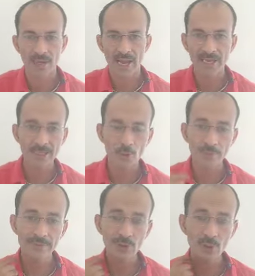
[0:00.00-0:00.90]
And
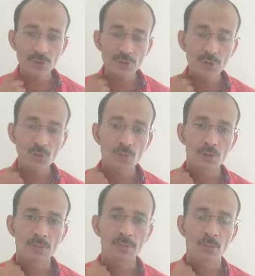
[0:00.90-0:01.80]
we will
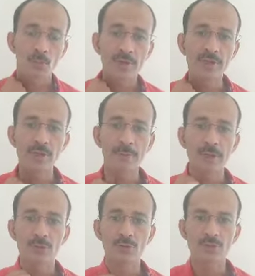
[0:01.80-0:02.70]
also worry
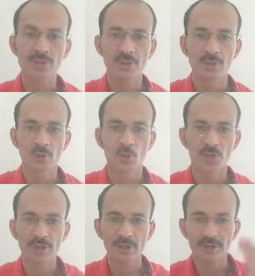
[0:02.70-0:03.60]
about
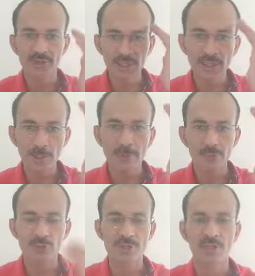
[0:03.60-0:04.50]
or think
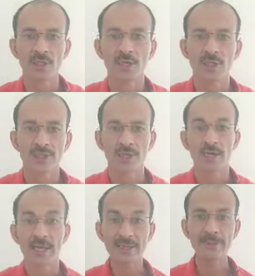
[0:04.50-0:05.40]
about
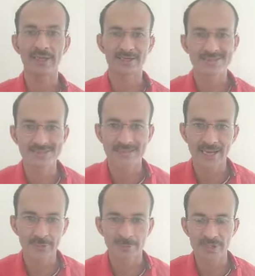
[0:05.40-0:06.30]
the elements
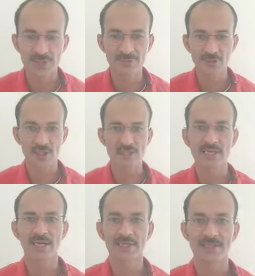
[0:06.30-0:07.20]
that Mr. Frost
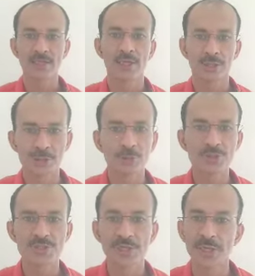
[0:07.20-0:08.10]
has
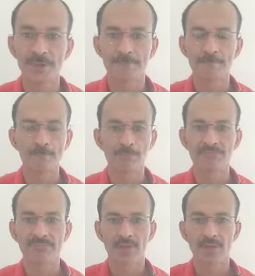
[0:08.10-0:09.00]
used here:
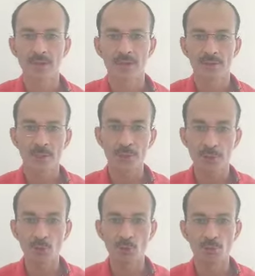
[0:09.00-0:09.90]
the
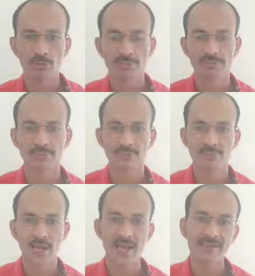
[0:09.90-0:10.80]
crow
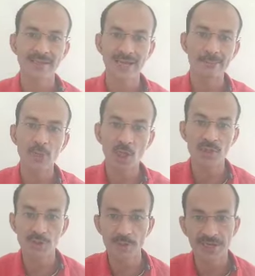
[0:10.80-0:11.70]
and the
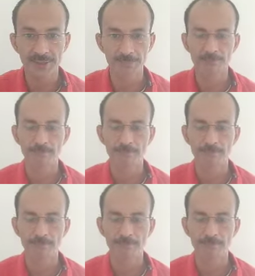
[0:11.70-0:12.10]
hemlock tree.